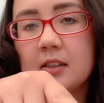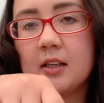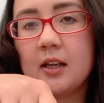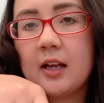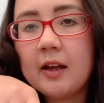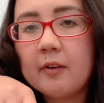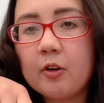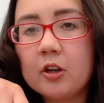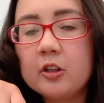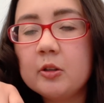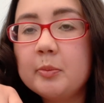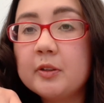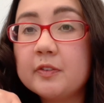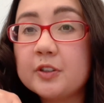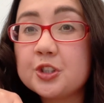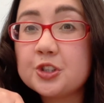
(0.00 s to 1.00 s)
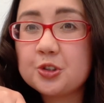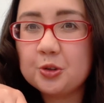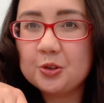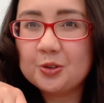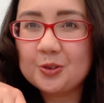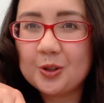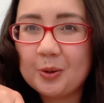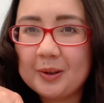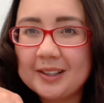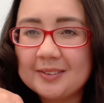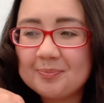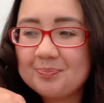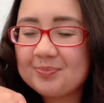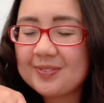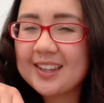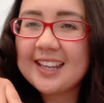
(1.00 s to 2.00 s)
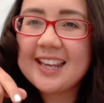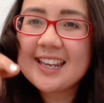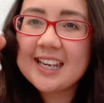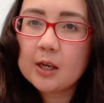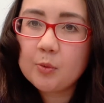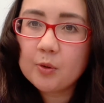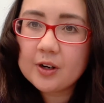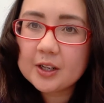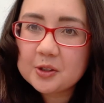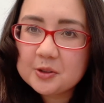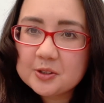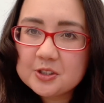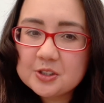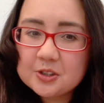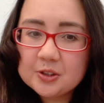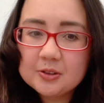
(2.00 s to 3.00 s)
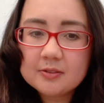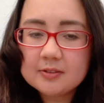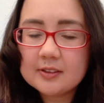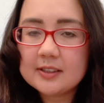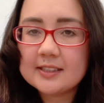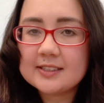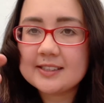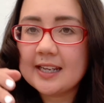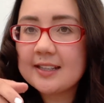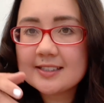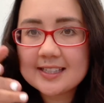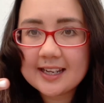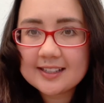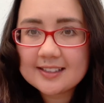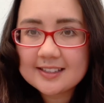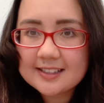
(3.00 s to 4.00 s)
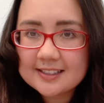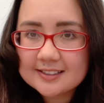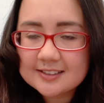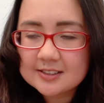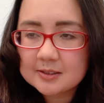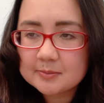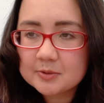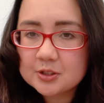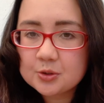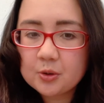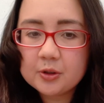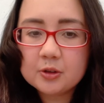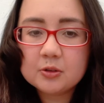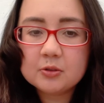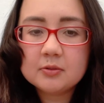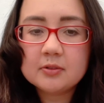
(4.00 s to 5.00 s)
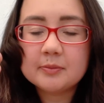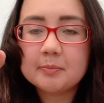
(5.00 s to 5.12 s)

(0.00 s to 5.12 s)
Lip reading: I've got a little bit of a shoot growing. Now what I could do is take this out into some soil,